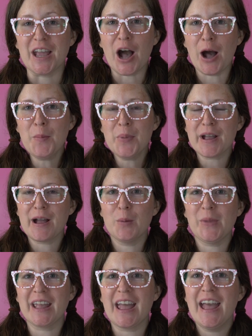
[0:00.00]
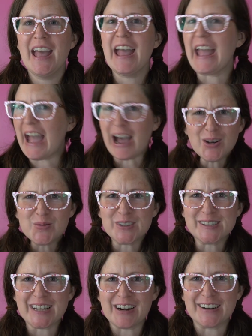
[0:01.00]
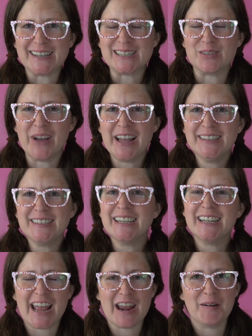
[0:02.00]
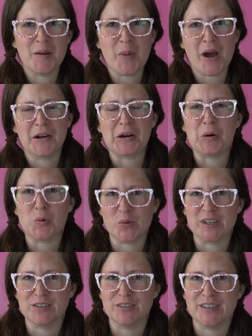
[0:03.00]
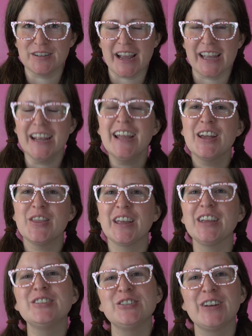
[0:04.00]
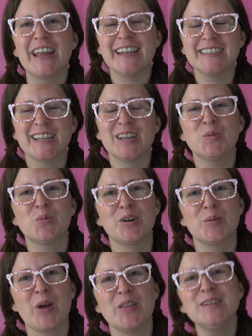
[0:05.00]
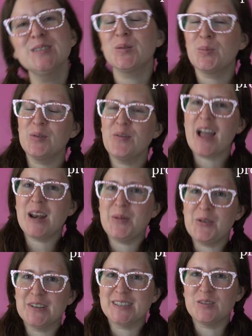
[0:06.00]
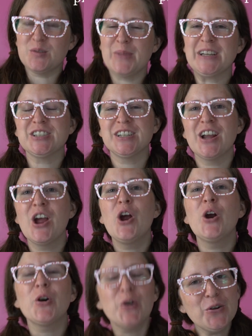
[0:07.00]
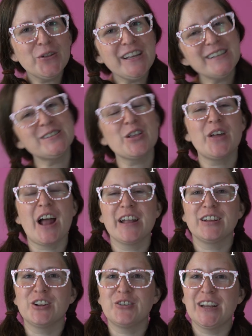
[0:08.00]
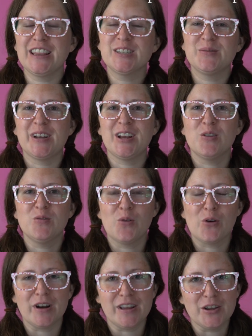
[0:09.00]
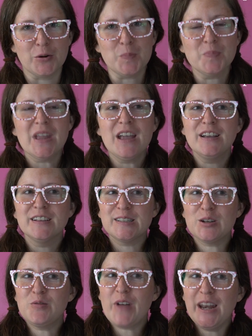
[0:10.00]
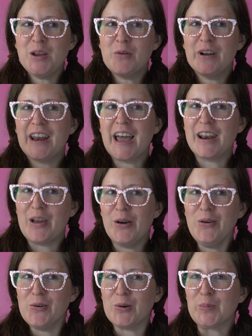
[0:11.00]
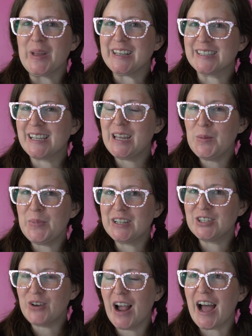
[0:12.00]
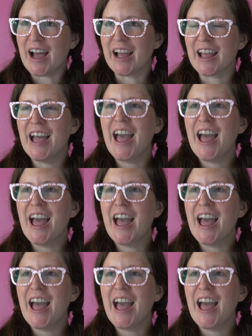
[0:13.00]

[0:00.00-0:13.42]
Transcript: upcoming Adversaries event in Harry Potter Wizards Unite. Thank you to Niantic and Warner Brothers for providing me with this information early so that I could create this video for you. So if anyone at home is keeping track,